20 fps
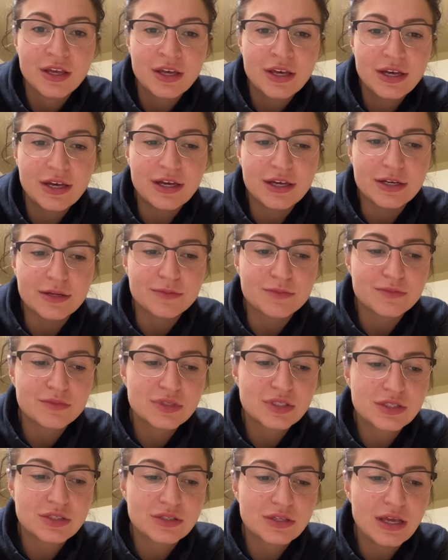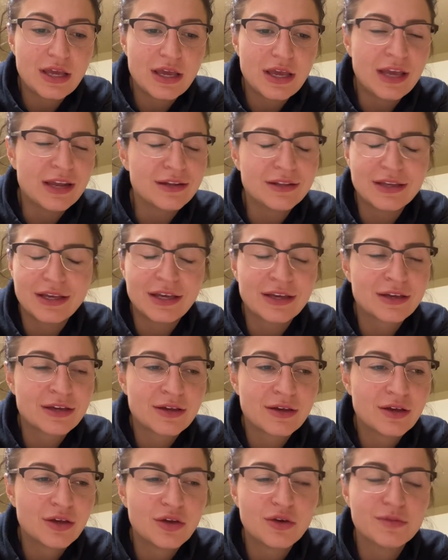And like,
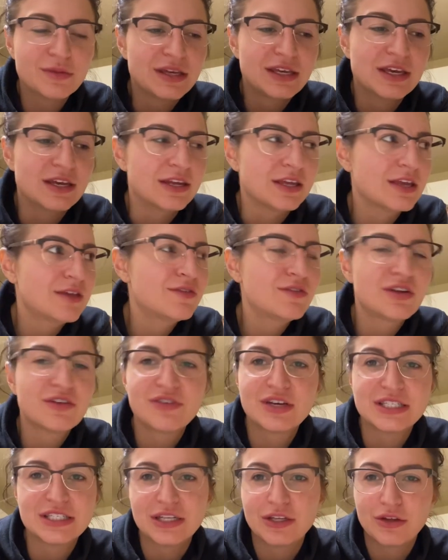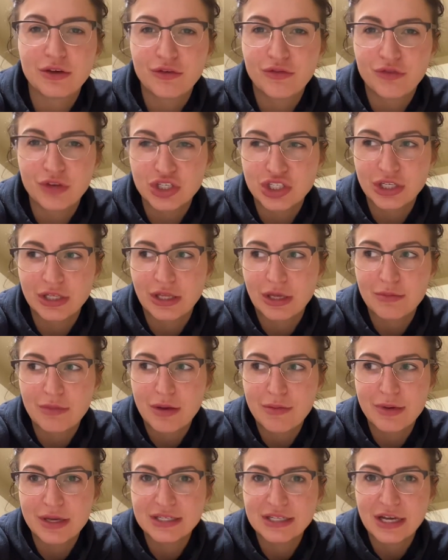who am I kidding? Even if I didn't go fishing, like my
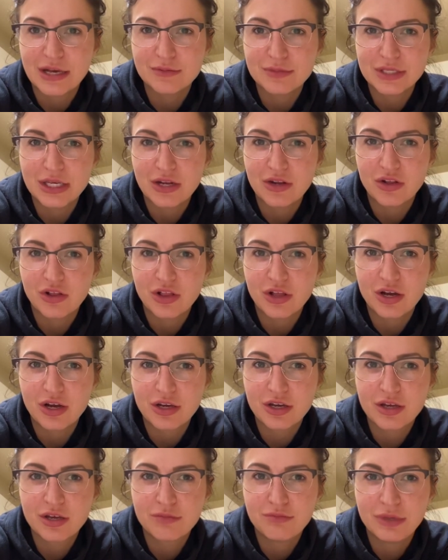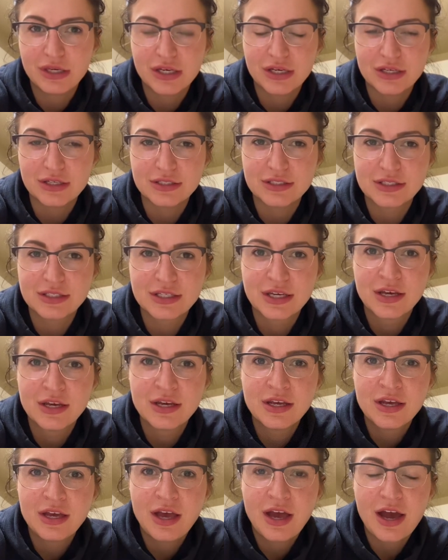bedtime's 8 o'clock, because
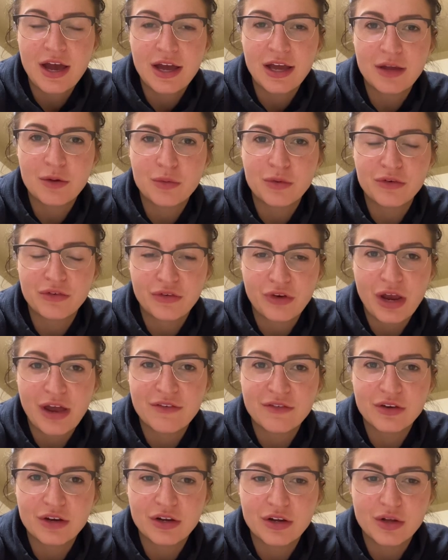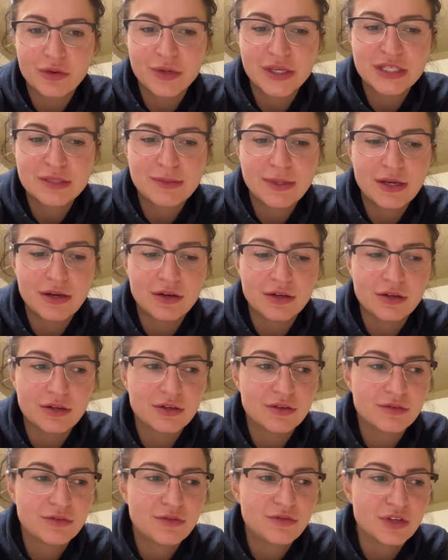I will forever and always be
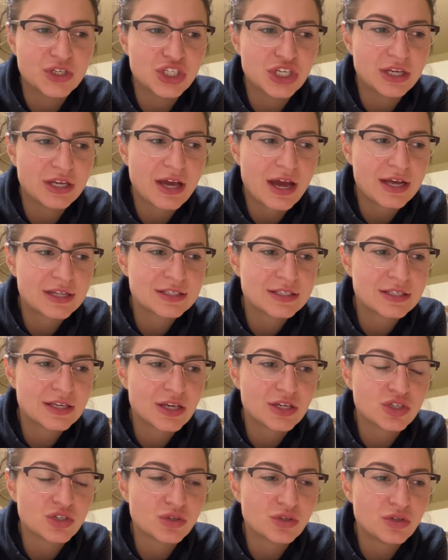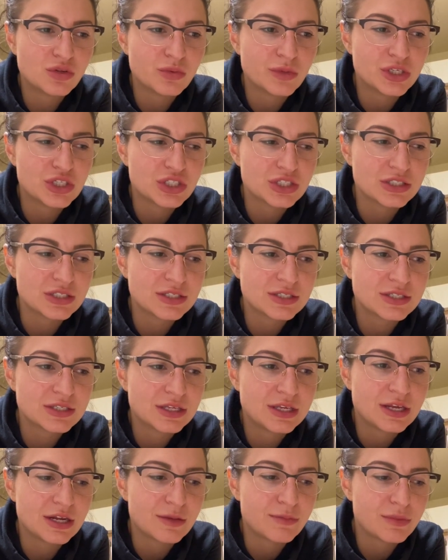on fishing guide schedule, which is
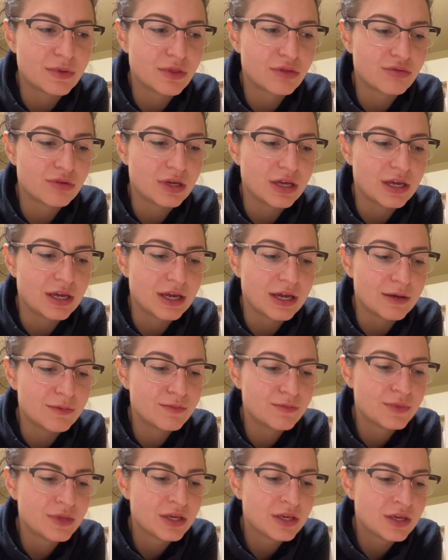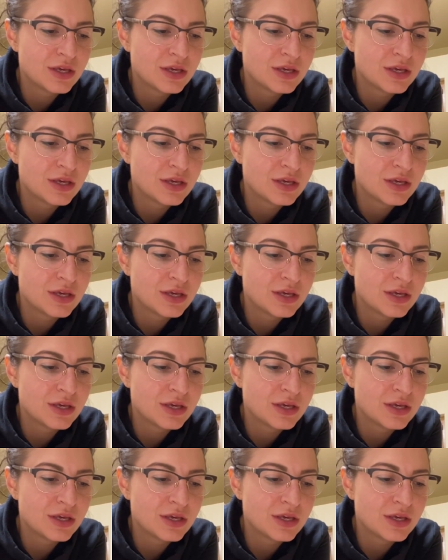get up at 3 a.m.